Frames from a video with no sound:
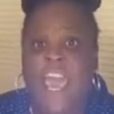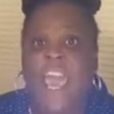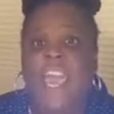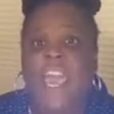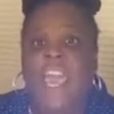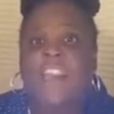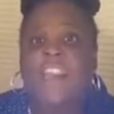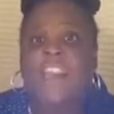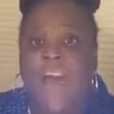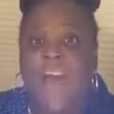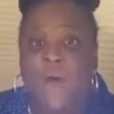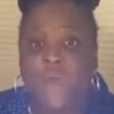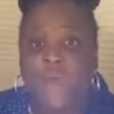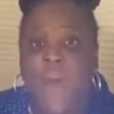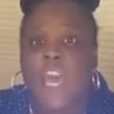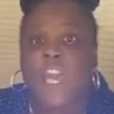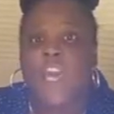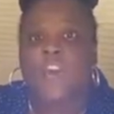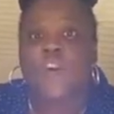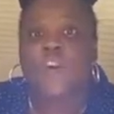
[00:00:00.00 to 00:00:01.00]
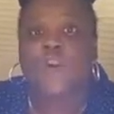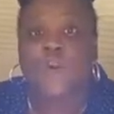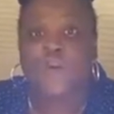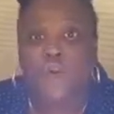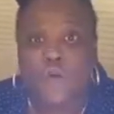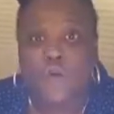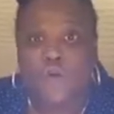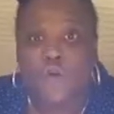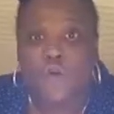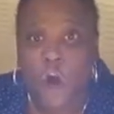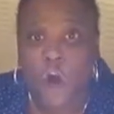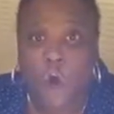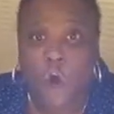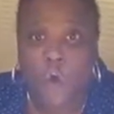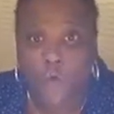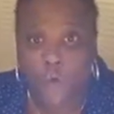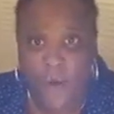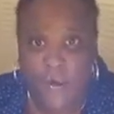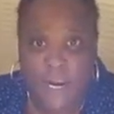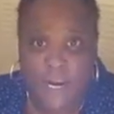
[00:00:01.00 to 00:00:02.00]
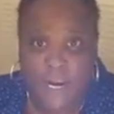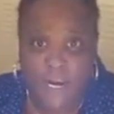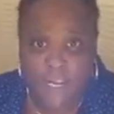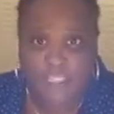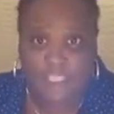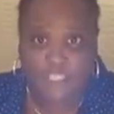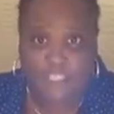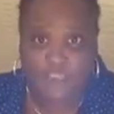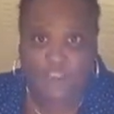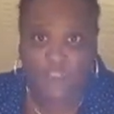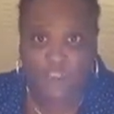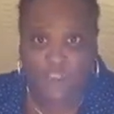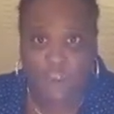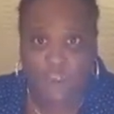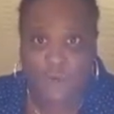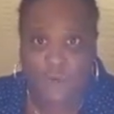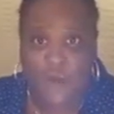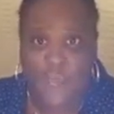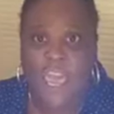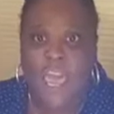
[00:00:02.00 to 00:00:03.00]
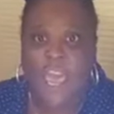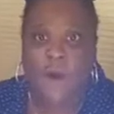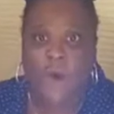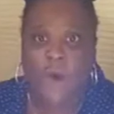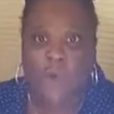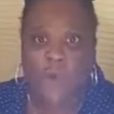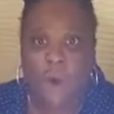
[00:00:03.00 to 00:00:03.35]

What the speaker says: And that way you know what it is that you're doing,